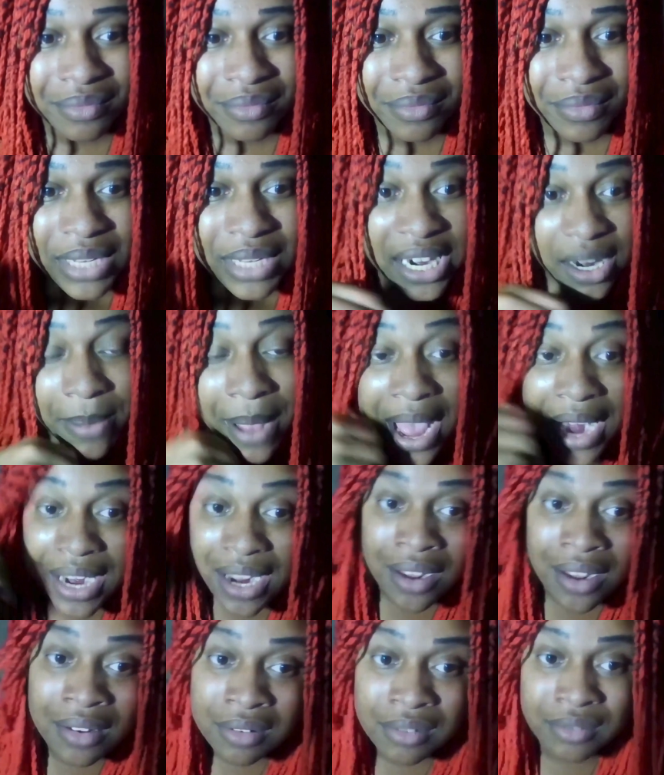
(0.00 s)

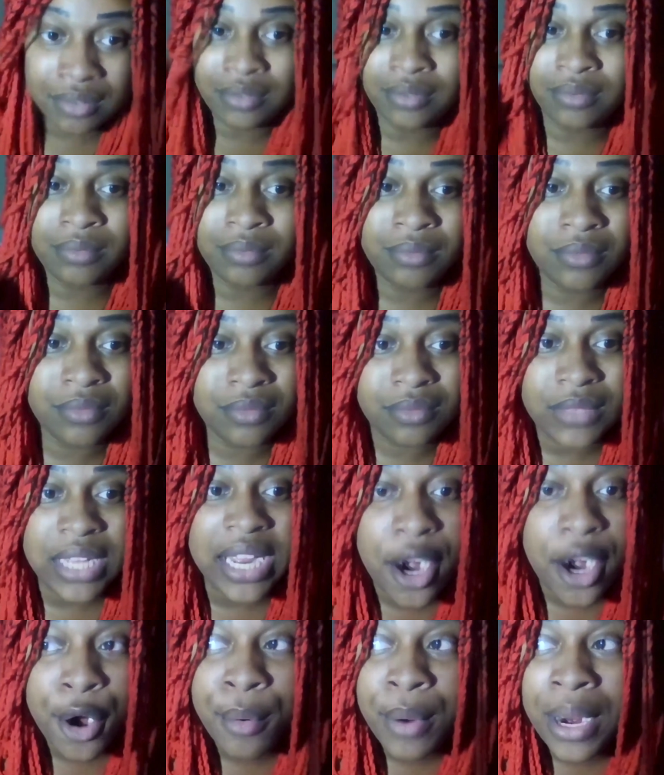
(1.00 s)
Anybody?
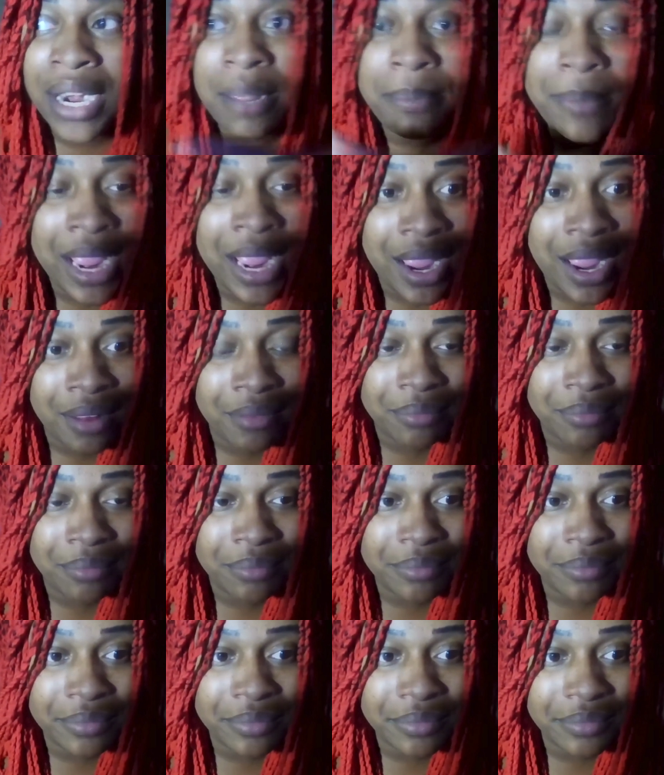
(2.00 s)
And her running mate?
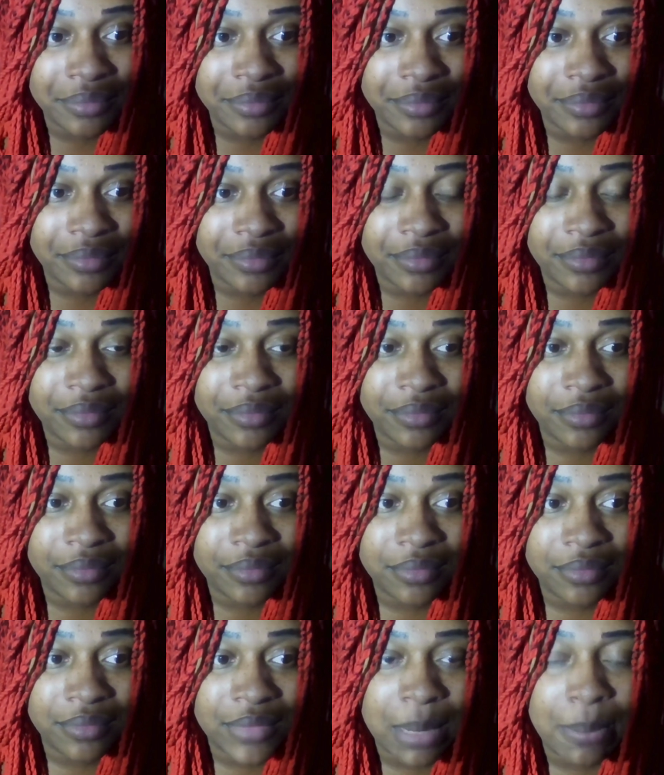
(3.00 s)

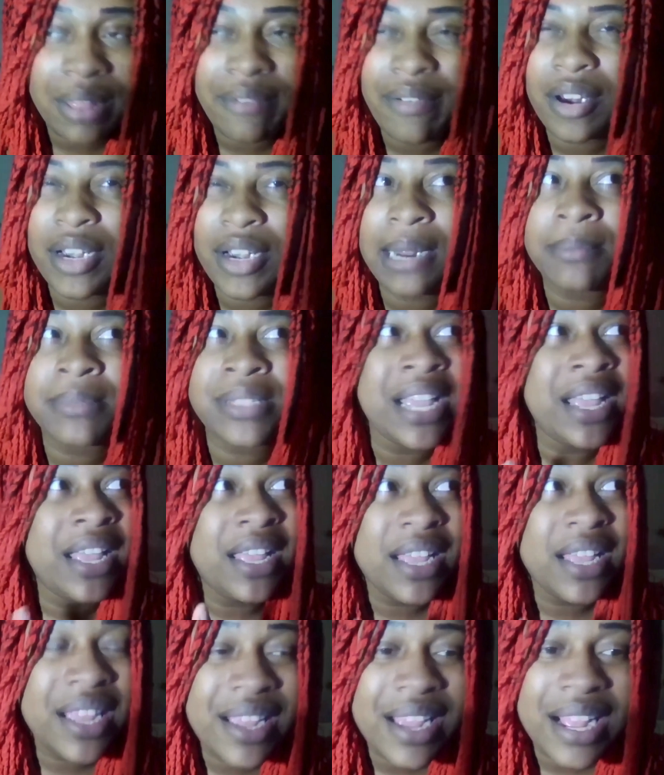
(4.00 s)
I believe her name's
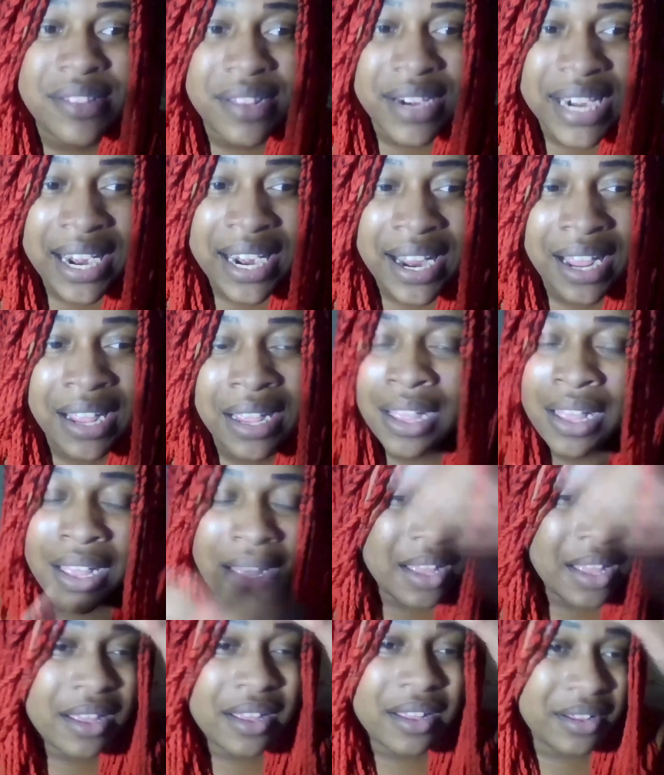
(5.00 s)
Katrina.
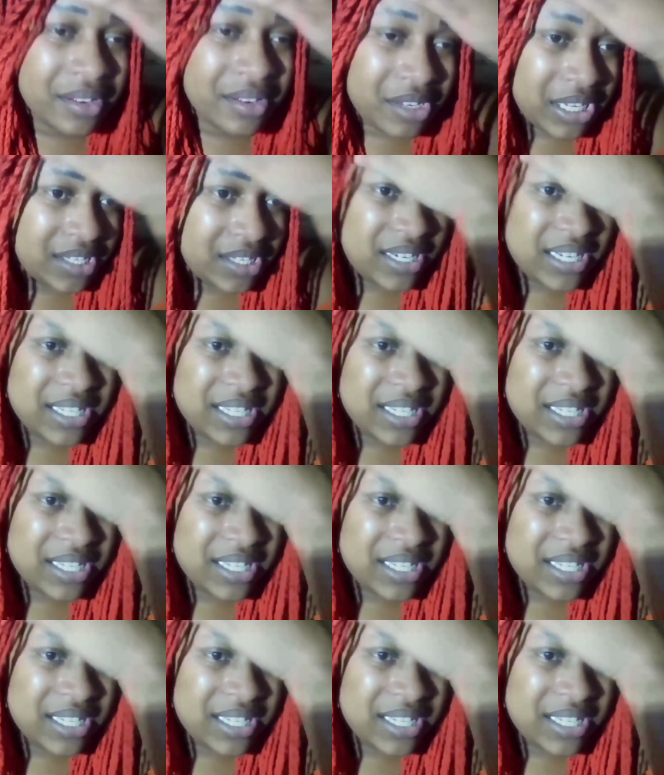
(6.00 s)
Does